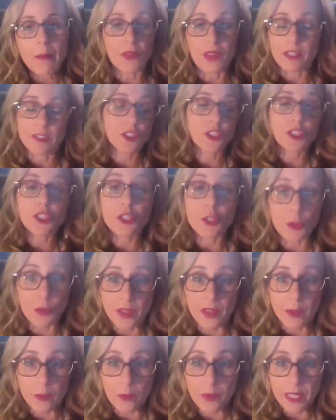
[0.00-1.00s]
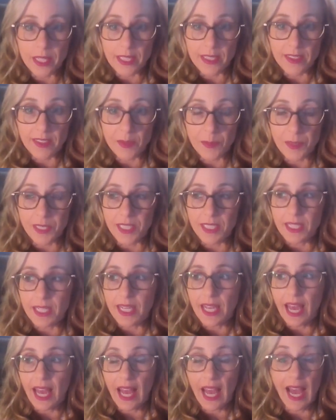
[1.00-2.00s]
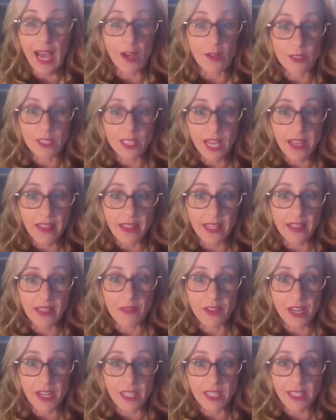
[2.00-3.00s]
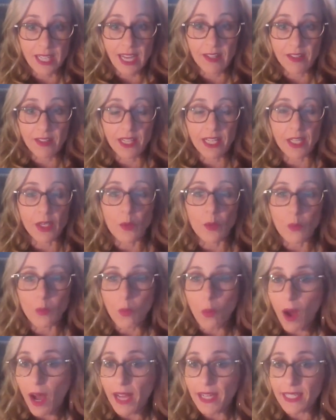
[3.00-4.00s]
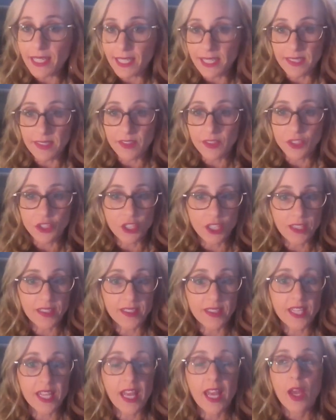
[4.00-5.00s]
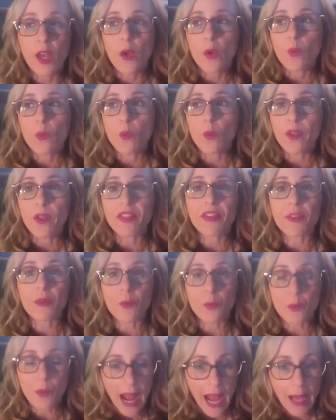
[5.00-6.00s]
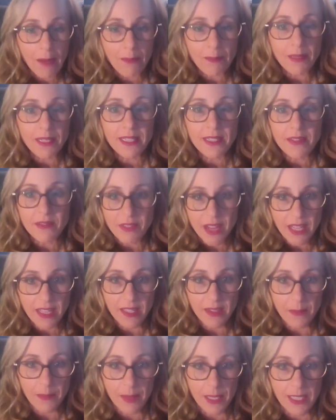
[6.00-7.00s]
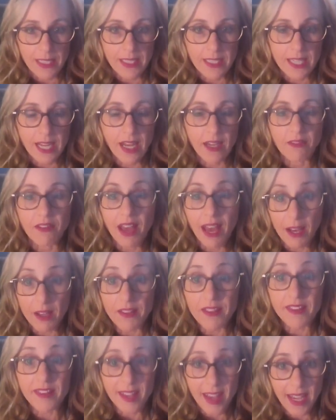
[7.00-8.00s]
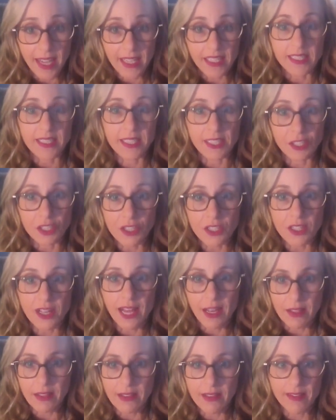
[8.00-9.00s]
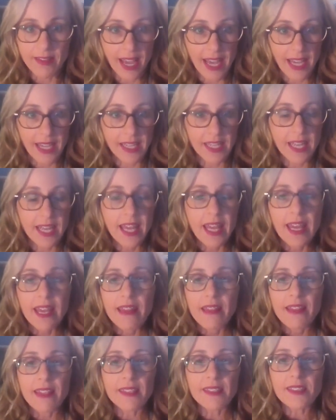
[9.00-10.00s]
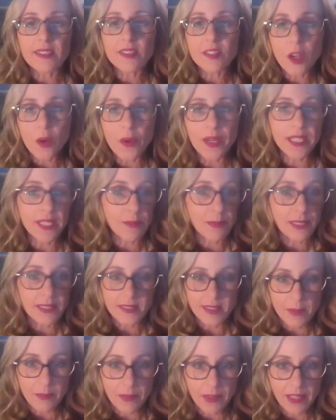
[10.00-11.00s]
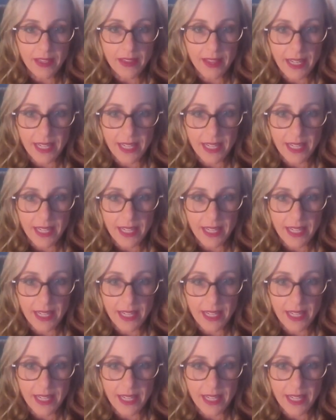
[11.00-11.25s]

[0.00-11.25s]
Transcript: There's 2 that really speak out, I think, very loudly. One is just with the rapid development of health tech and digital health tech, this is going to be something